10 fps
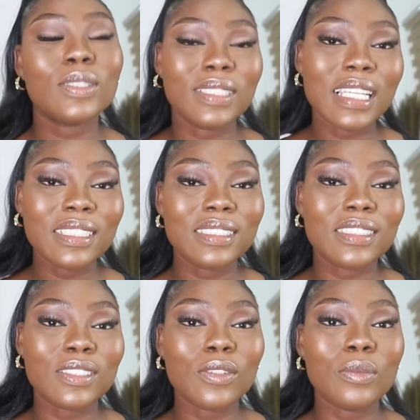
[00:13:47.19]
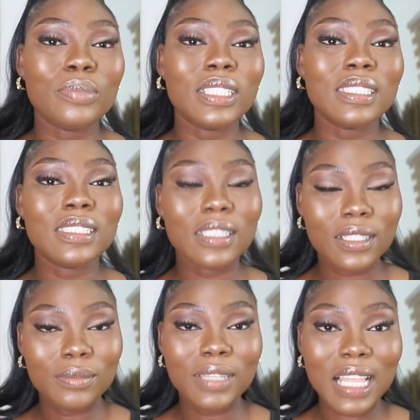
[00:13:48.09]
So next is going to be the
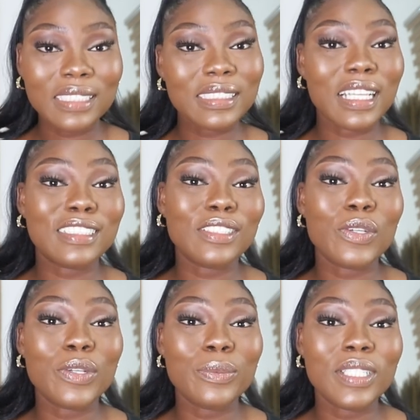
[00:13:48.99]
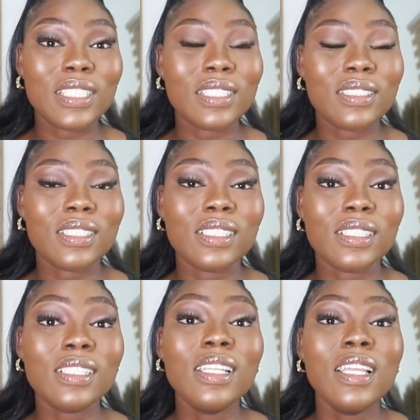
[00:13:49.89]
um, last category which is the